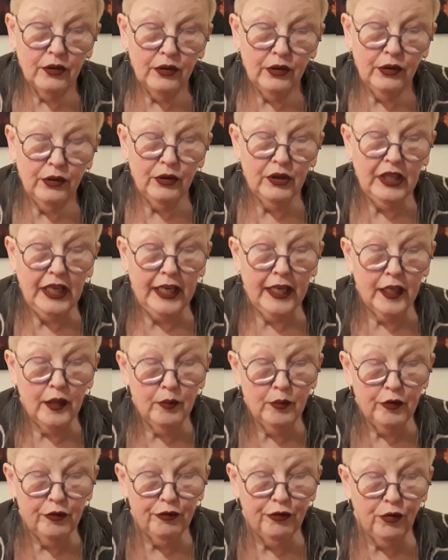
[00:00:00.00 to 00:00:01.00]
who came
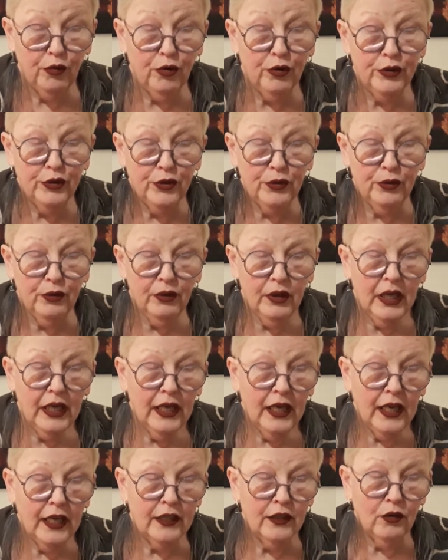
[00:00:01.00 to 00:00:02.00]
before you
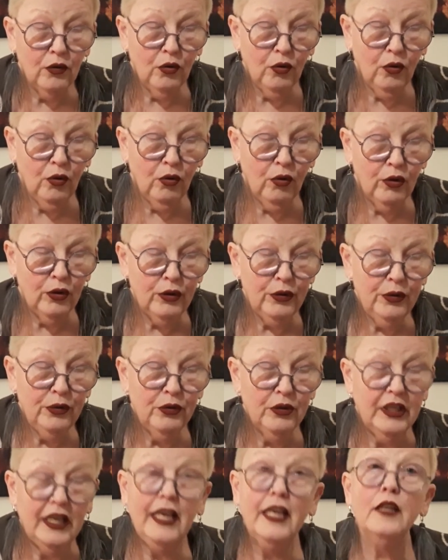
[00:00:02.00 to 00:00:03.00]
and all who
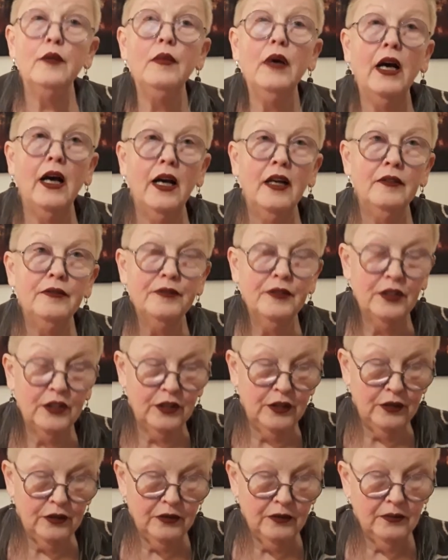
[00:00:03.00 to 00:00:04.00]
came after
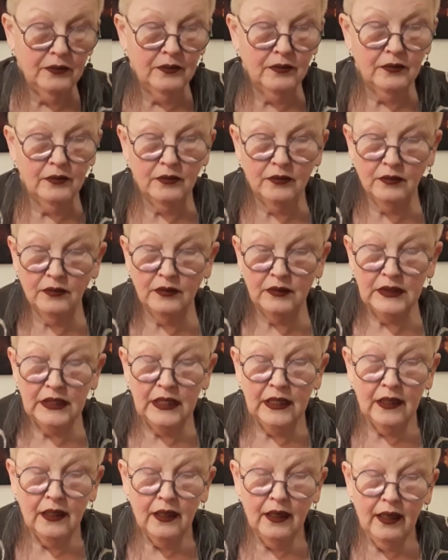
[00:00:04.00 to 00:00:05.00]
you.
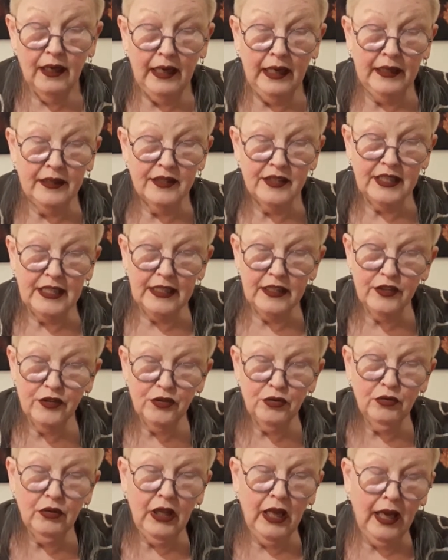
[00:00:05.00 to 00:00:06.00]

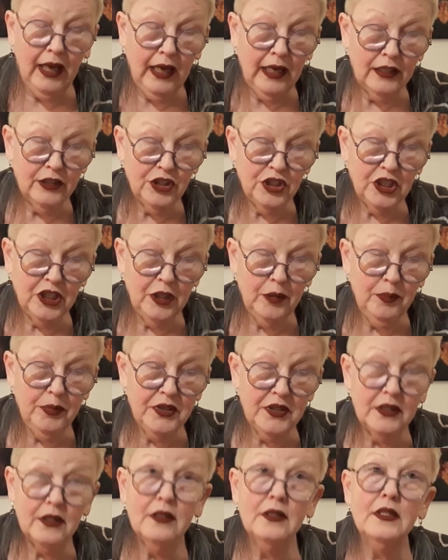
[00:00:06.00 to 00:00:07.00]
Ancestral
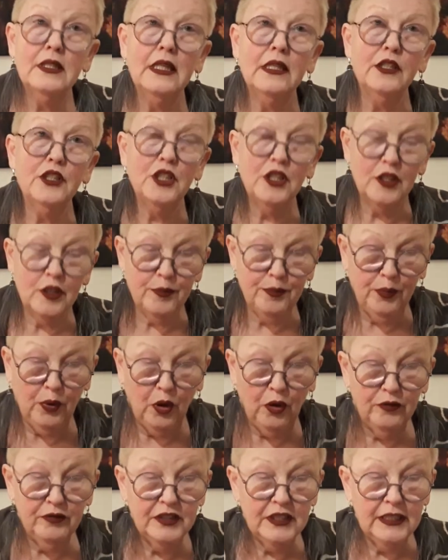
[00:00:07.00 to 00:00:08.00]
hardships such as
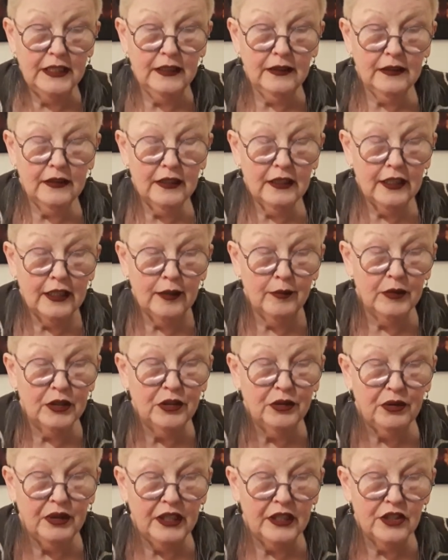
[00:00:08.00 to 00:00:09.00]
poverty,
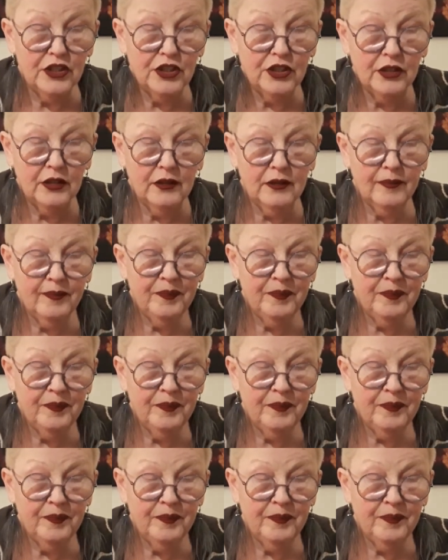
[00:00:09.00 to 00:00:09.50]
immigration,